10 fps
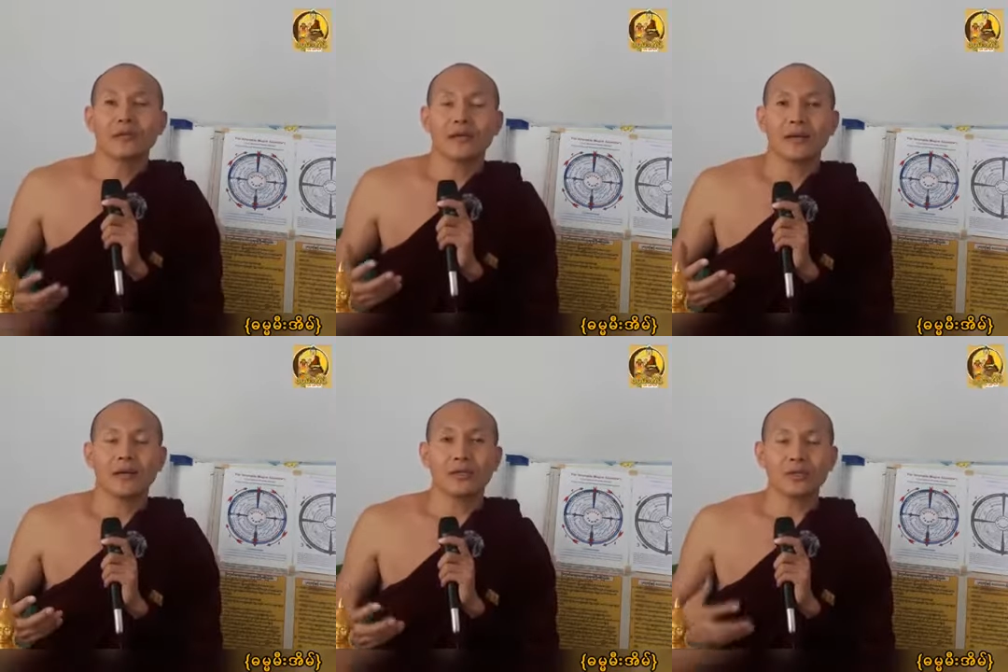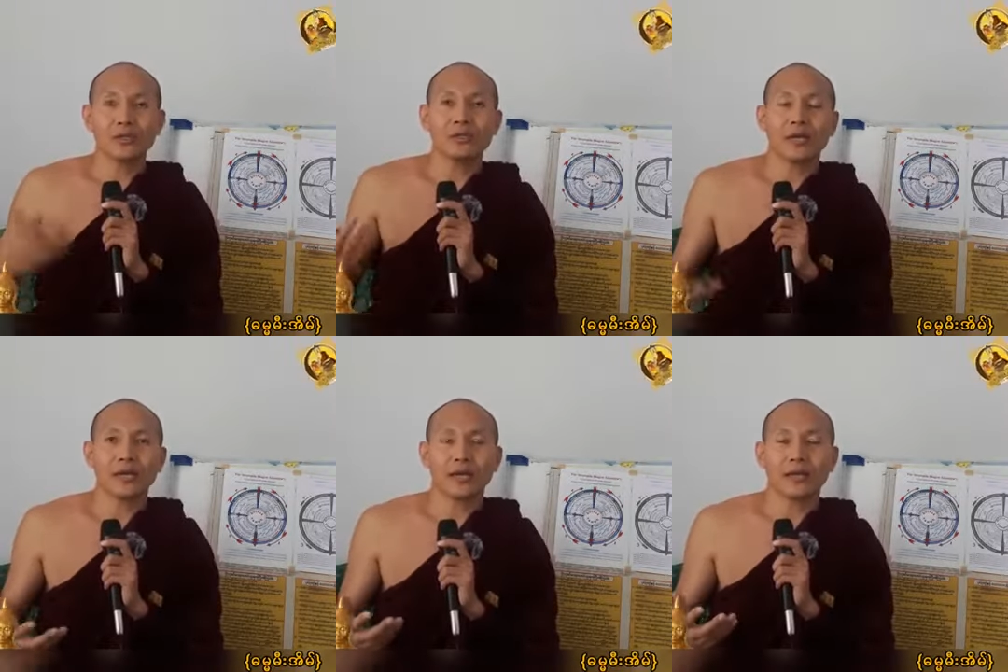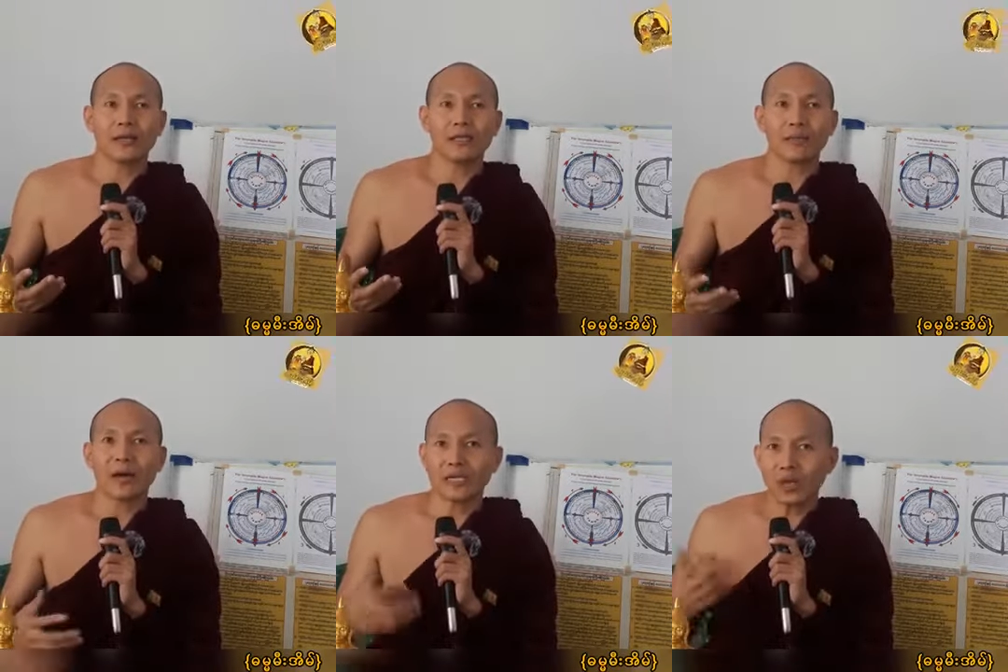uh, do the dharma